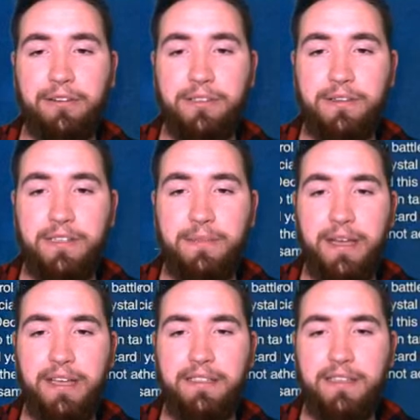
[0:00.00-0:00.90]
row is always the
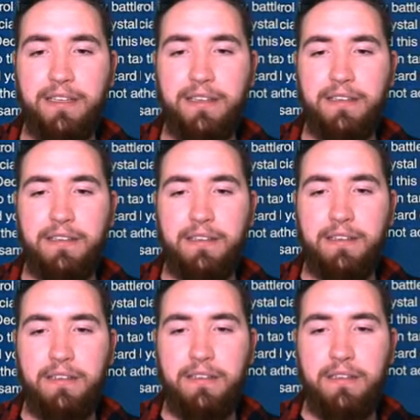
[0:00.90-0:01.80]
best.
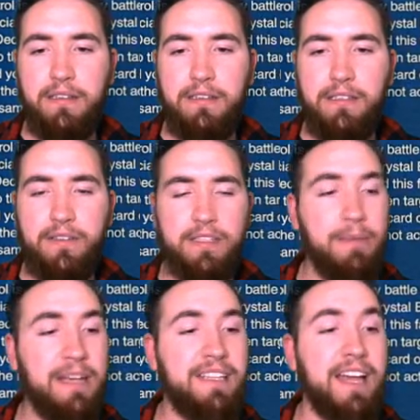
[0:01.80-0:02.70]
It's always the
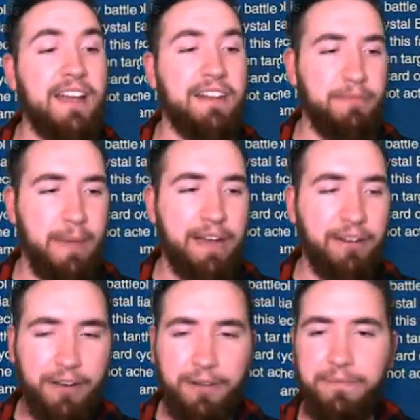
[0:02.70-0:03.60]
best kind of
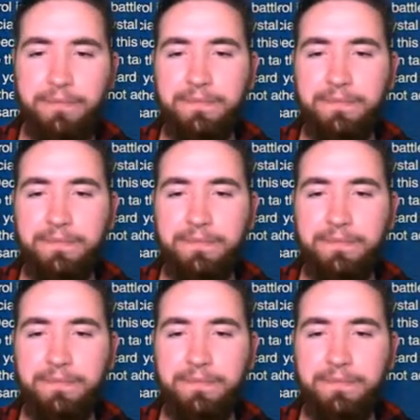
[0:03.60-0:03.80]
back row.